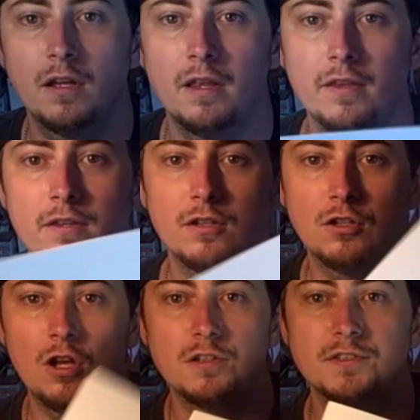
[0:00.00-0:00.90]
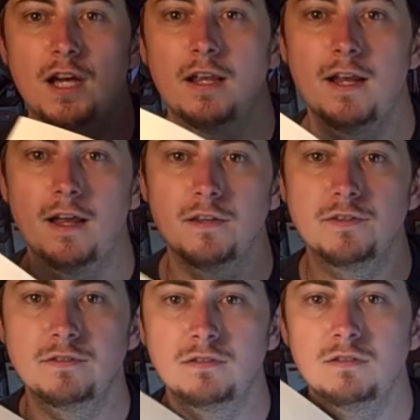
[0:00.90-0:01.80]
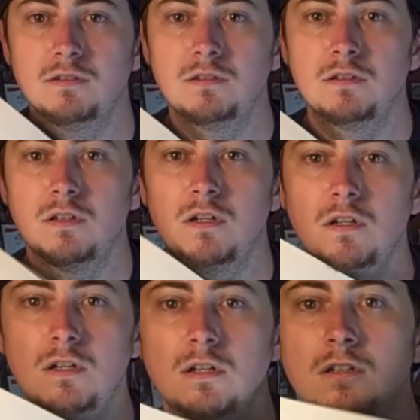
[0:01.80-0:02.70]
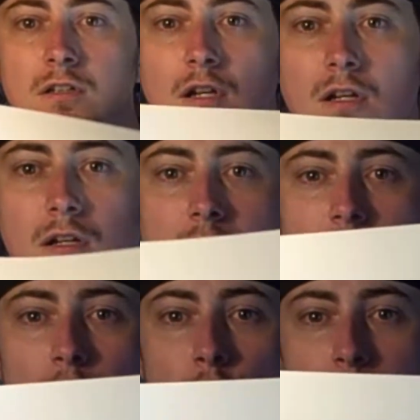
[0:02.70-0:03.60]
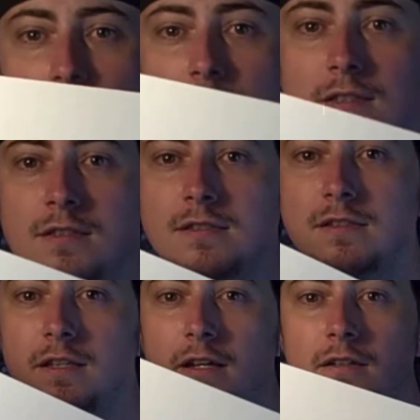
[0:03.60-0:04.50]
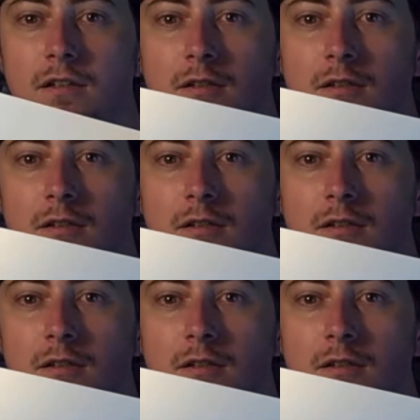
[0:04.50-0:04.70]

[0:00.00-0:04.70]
and then the gloss side has, I hope you guys can see that,